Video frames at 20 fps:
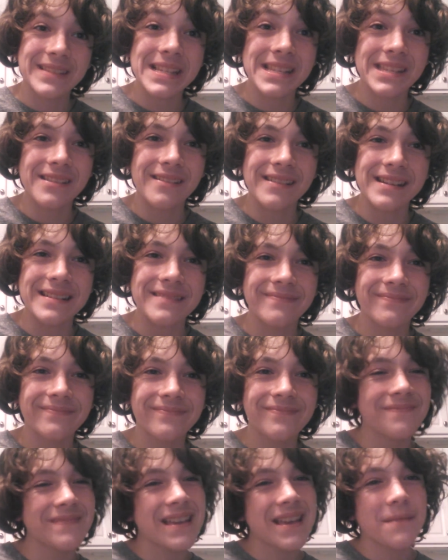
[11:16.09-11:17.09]
So,
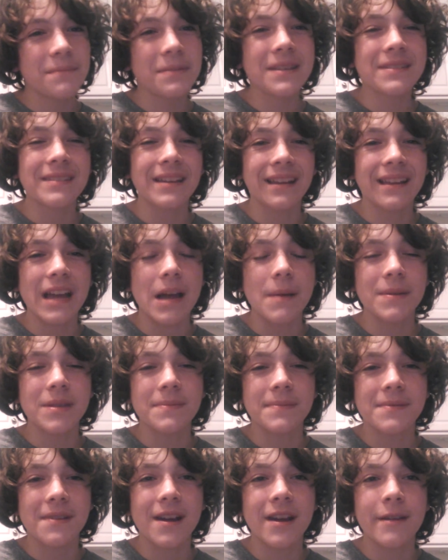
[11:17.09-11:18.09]
please like, comment,
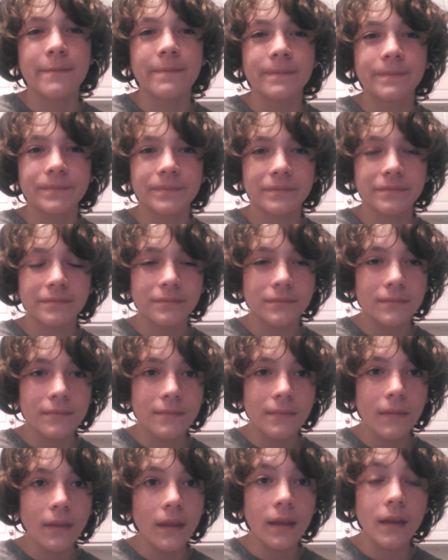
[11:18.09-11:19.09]
subscribe.
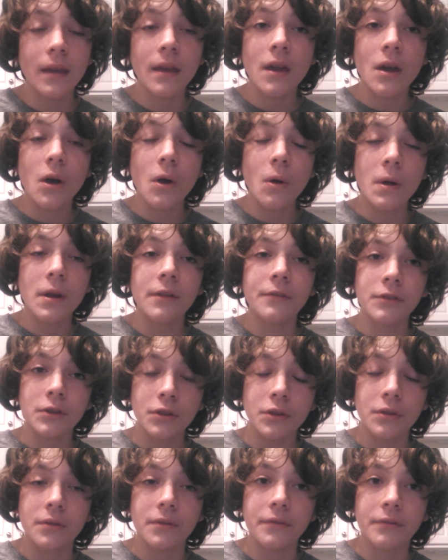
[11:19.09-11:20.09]
Oh, and if you're
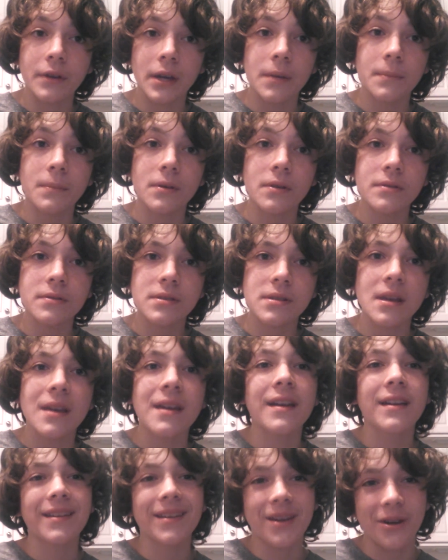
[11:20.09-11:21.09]
the Fine Bros,
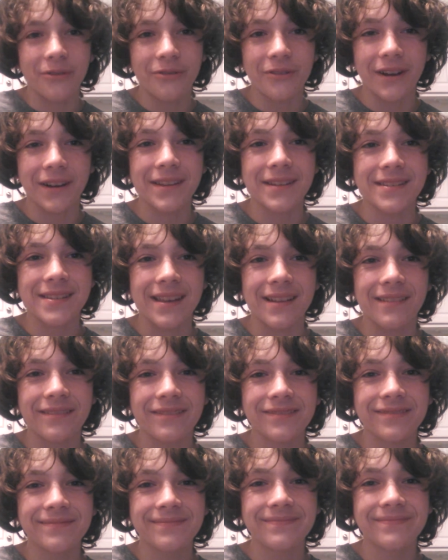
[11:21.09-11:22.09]
go fuck
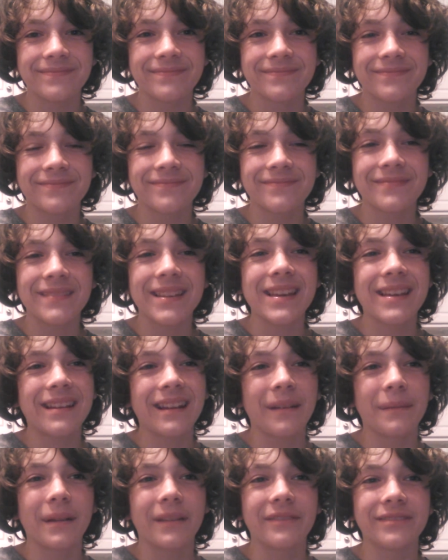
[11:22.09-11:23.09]
yourself.
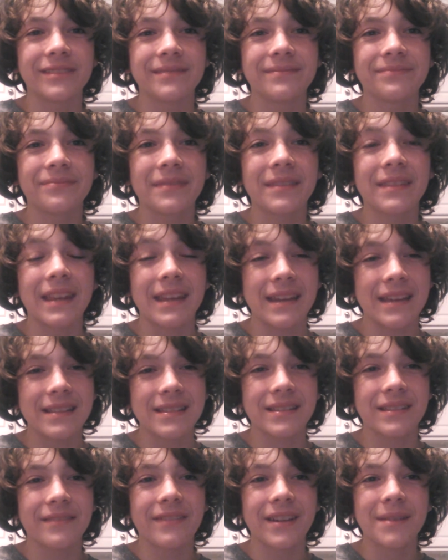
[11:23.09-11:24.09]
Remember, everyone that
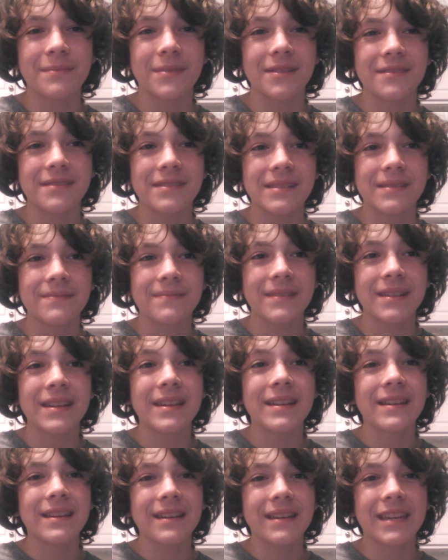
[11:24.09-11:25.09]
isn't the Fine Bros,
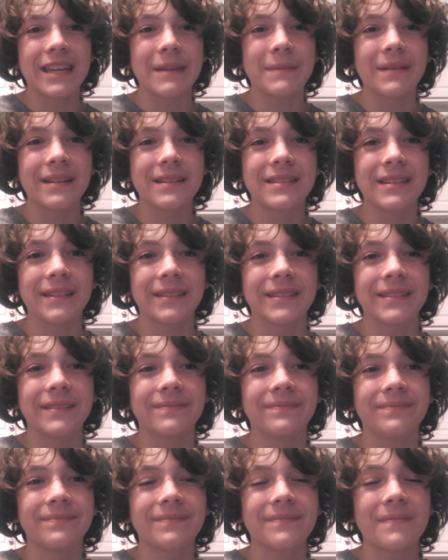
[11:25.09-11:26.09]
keep on
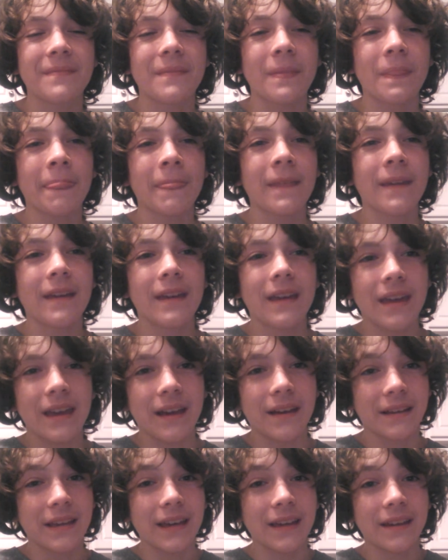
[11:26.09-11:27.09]
ticking.
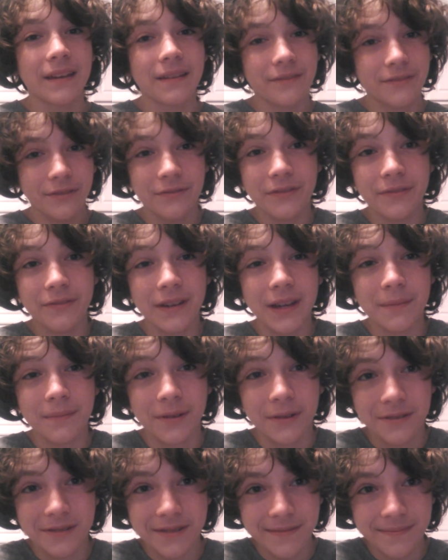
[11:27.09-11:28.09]
Again, if you're the Fine
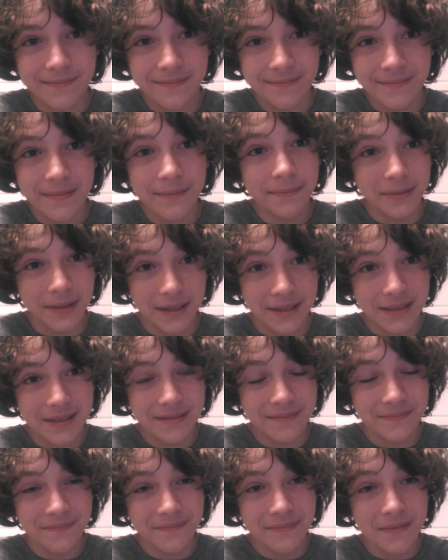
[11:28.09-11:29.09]
Bros,
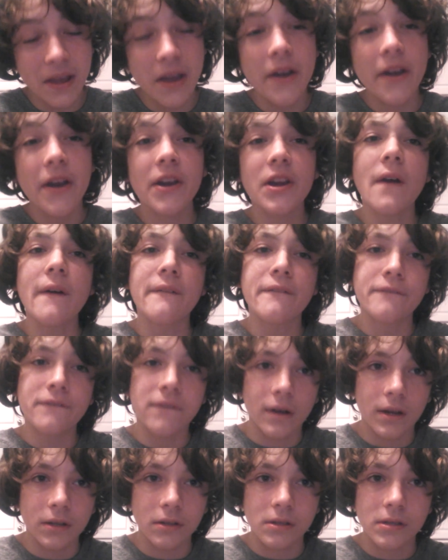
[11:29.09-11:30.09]
please, go
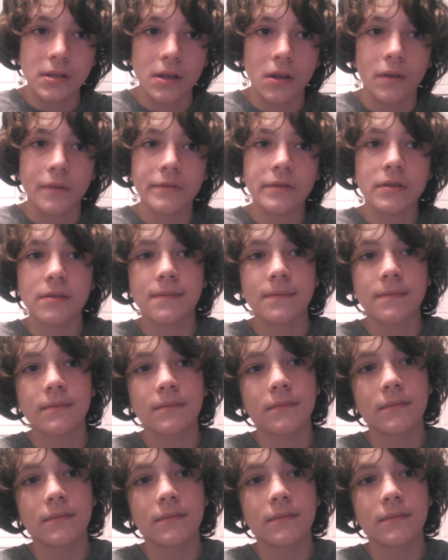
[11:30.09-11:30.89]
fuck yourselves.